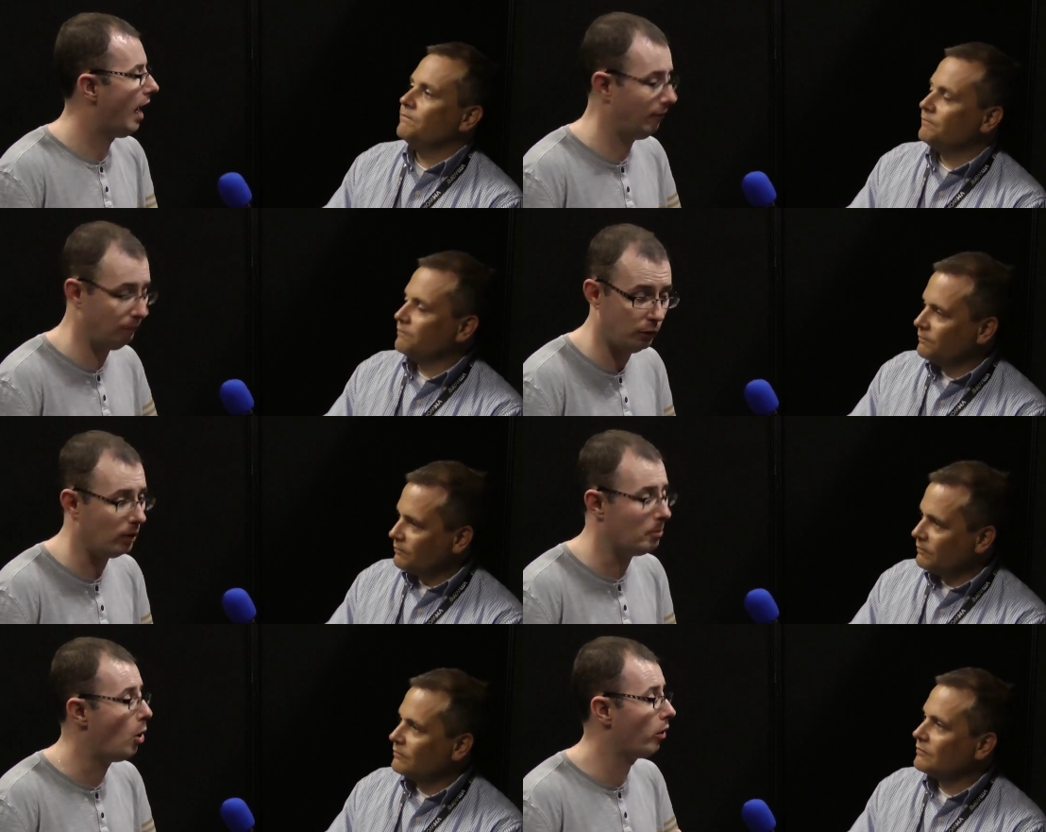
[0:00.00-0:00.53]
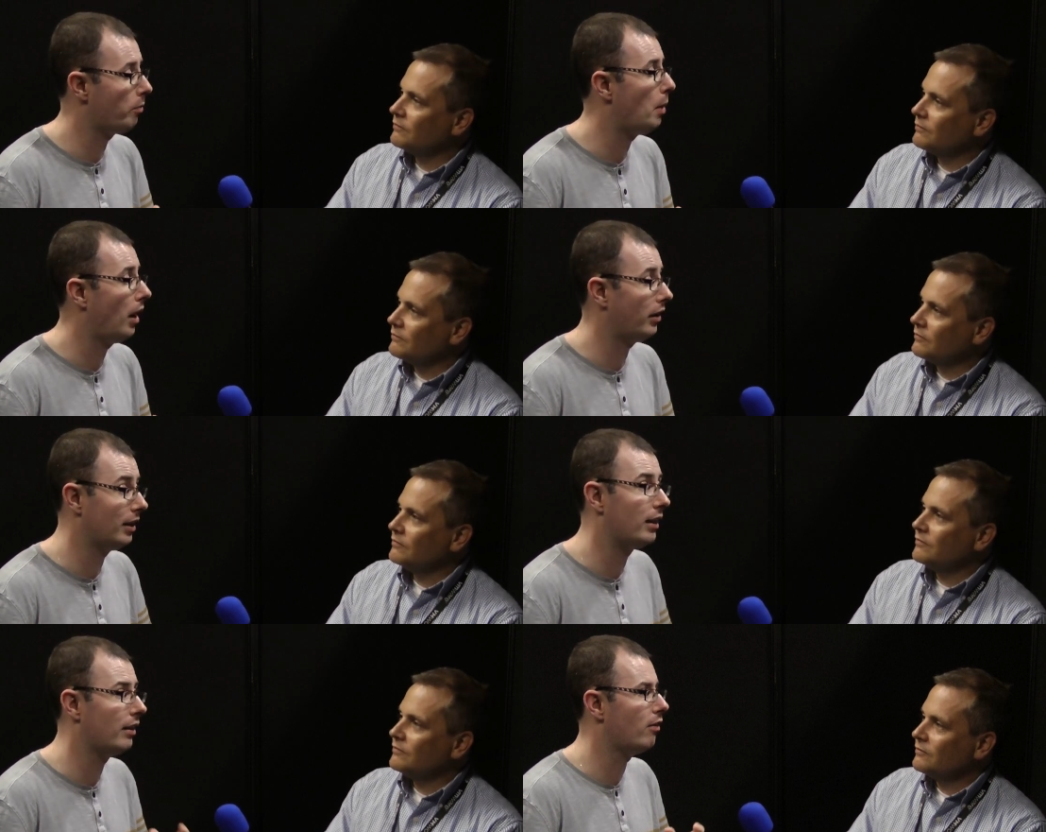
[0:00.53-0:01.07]
Speaker 1: And for the most
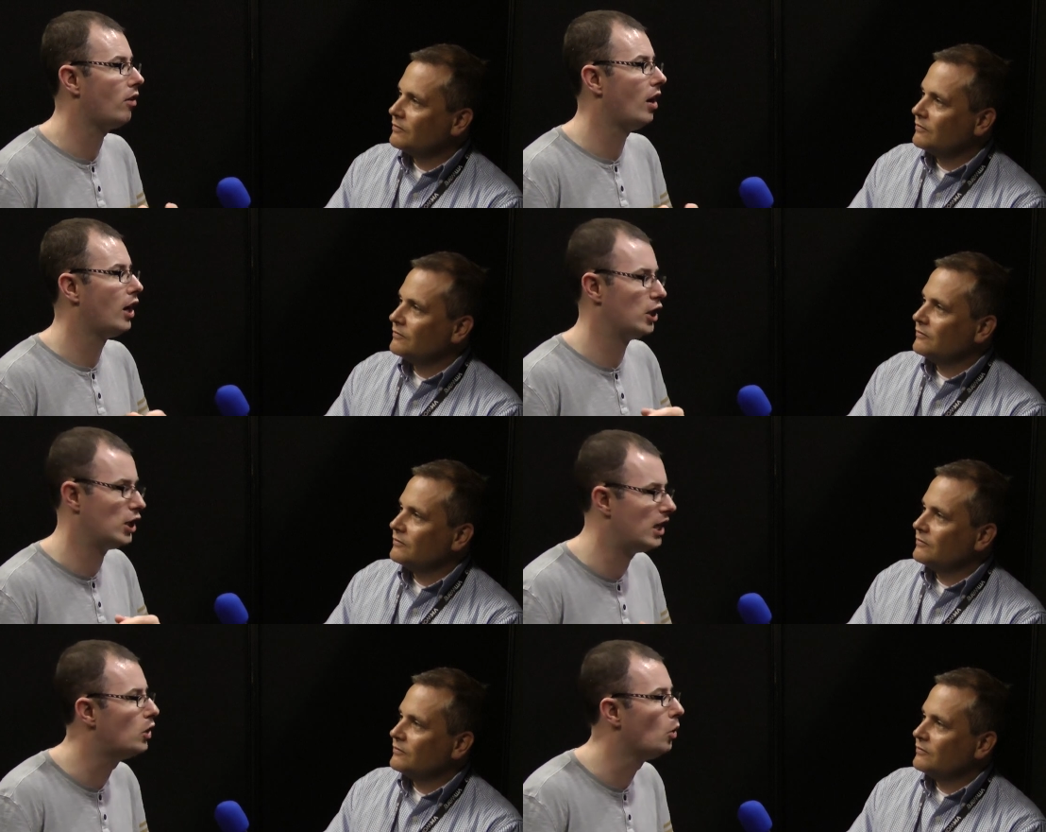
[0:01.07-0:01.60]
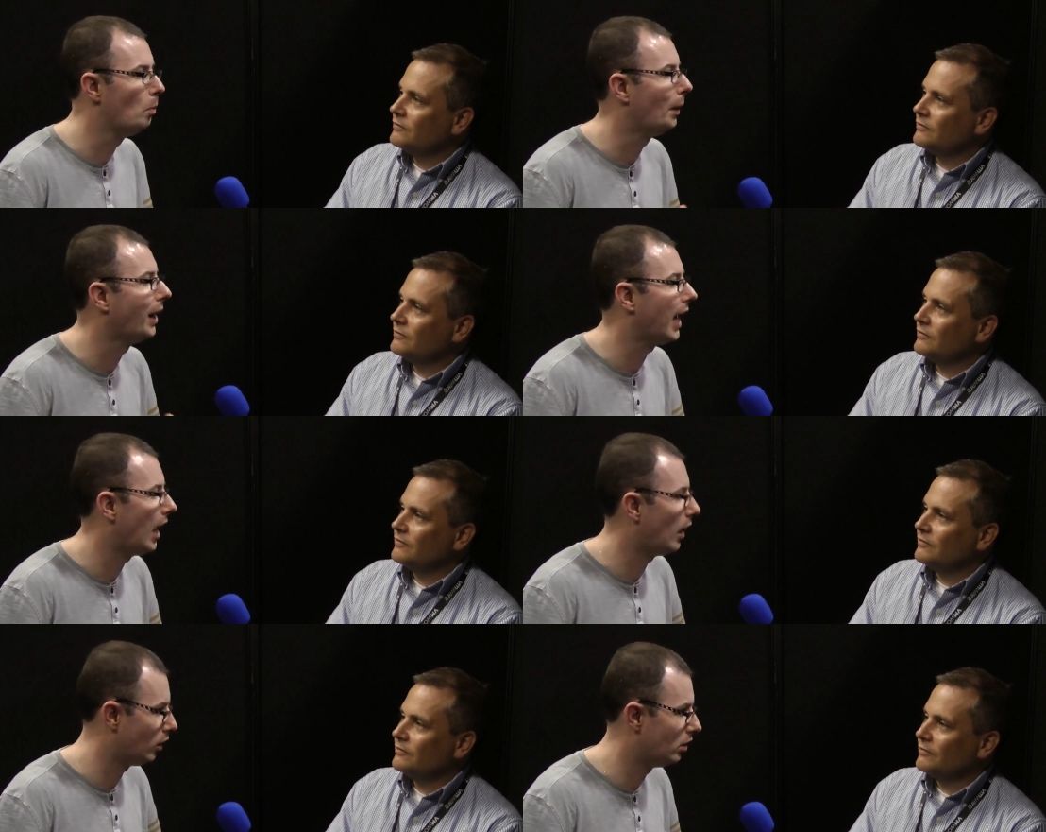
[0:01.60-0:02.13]
part, it is
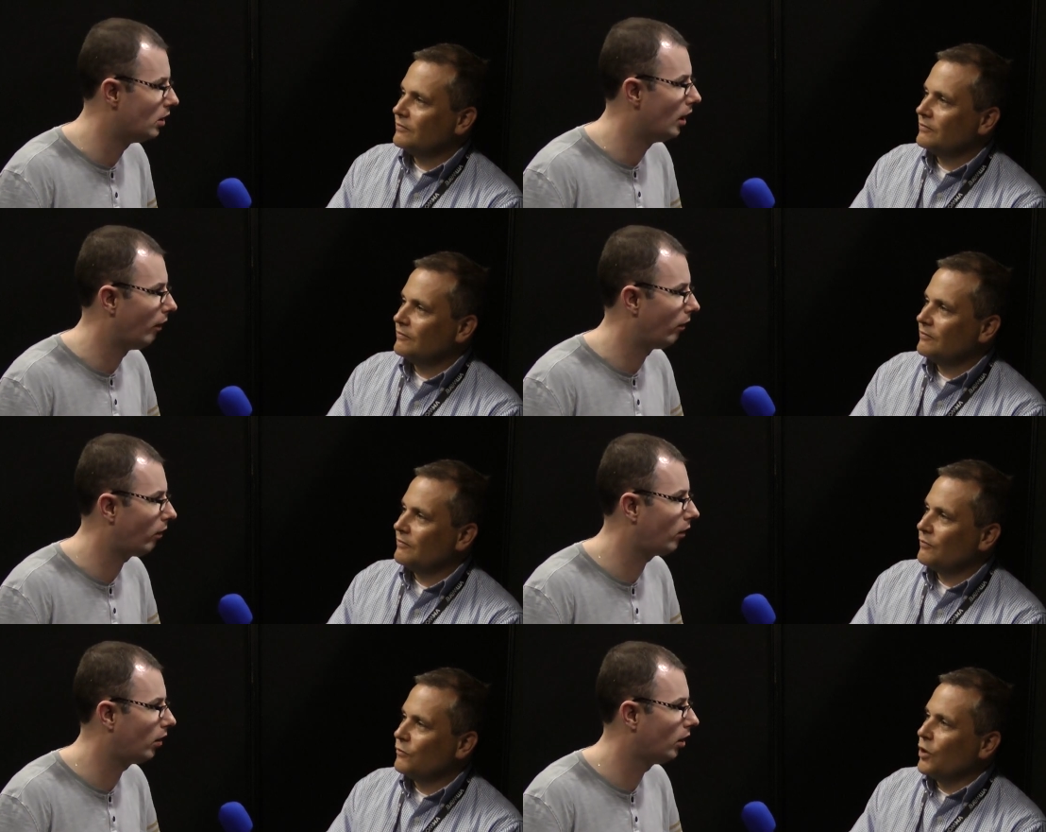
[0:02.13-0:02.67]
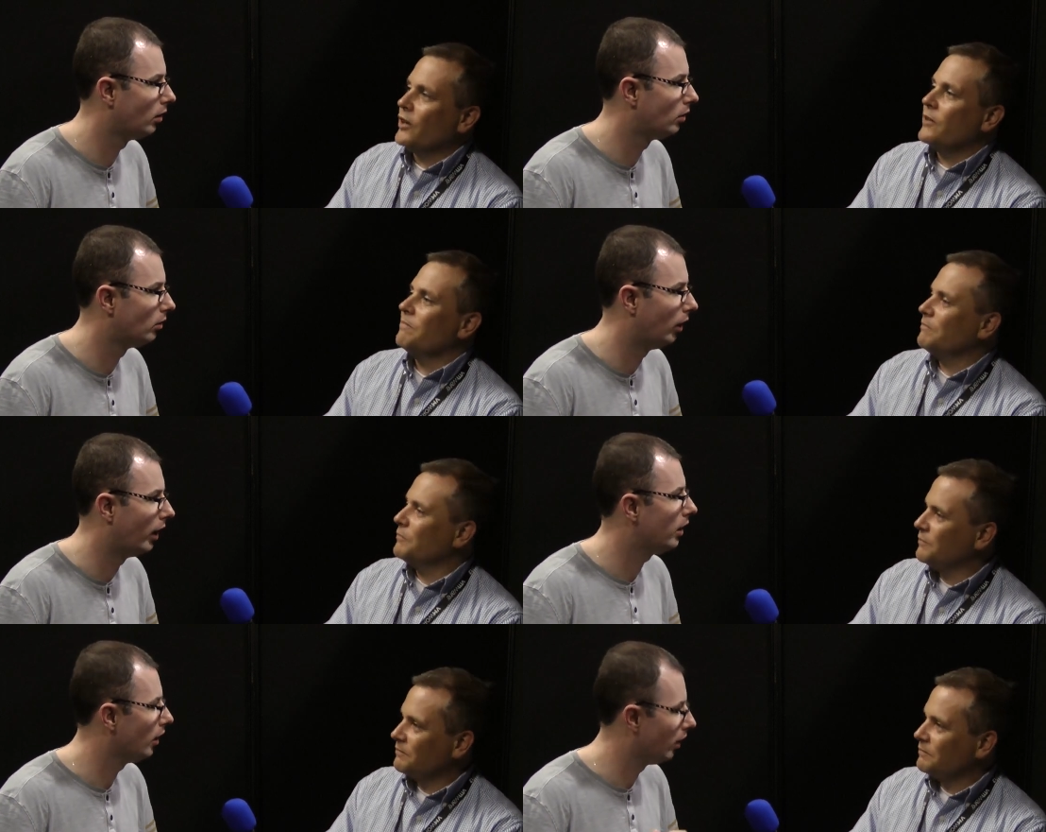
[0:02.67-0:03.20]
deduplicated disk, right?
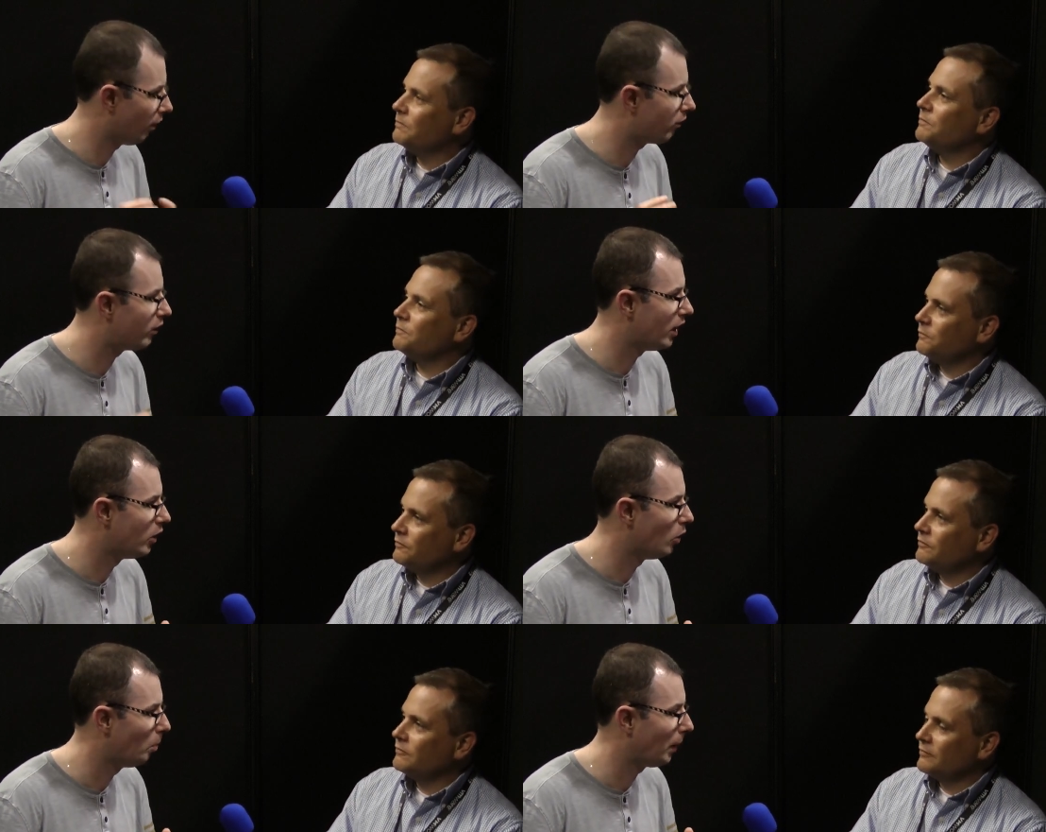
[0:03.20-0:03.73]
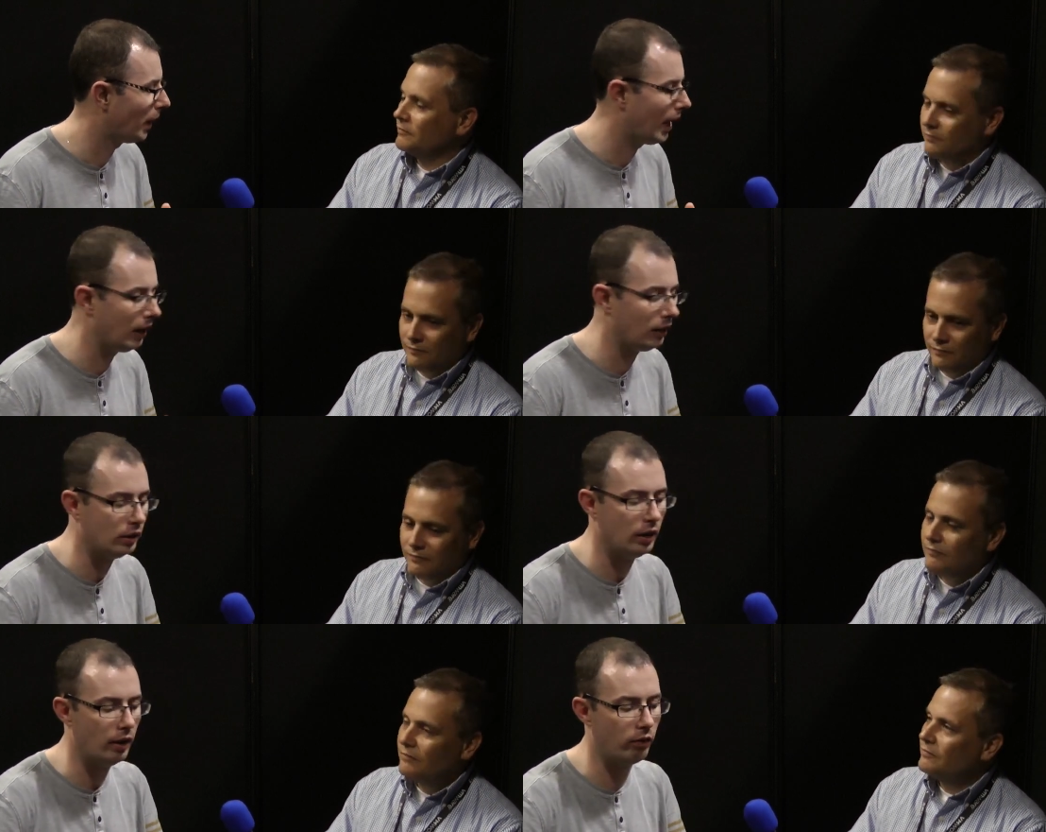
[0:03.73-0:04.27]
Right. It is
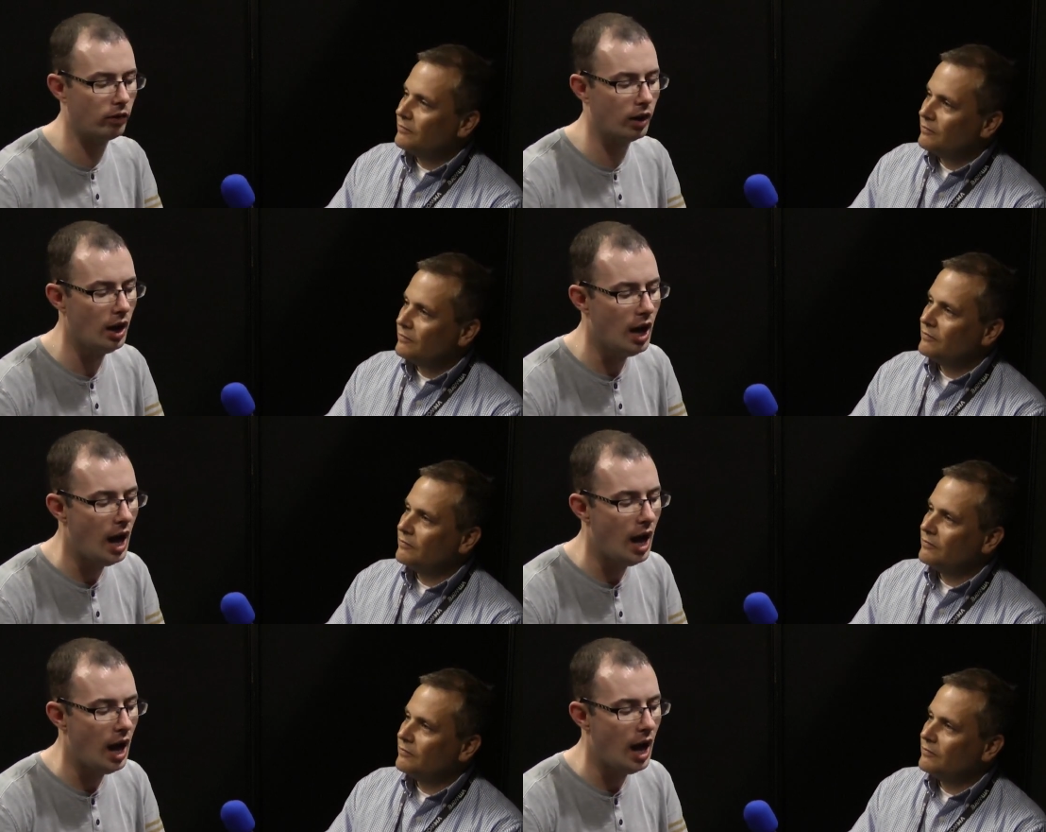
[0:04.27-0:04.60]
deduplicated disk.